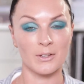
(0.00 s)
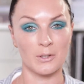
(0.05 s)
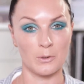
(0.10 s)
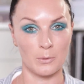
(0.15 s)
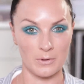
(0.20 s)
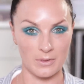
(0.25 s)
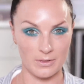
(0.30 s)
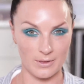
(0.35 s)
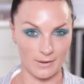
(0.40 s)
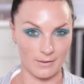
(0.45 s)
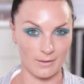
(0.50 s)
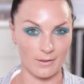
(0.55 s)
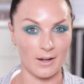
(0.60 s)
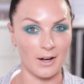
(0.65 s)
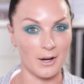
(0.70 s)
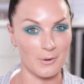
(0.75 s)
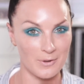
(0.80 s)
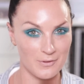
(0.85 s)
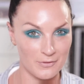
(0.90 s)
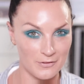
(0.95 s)
You would think that
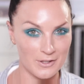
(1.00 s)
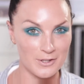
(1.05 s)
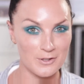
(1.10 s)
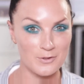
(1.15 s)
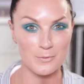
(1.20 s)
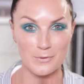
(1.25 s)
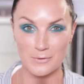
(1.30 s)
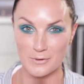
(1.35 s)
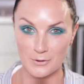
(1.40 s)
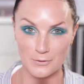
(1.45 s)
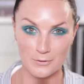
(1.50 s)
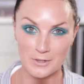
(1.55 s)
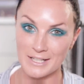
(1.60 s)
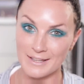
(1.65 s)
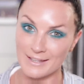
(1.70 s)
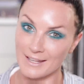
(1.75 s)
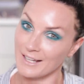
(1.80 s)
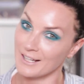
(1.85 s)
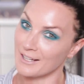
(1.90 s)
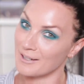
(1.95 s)
I would finish with the
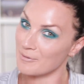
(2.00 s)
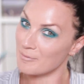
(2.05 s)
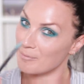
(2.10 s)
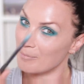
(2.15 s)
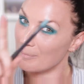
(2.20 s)
green there,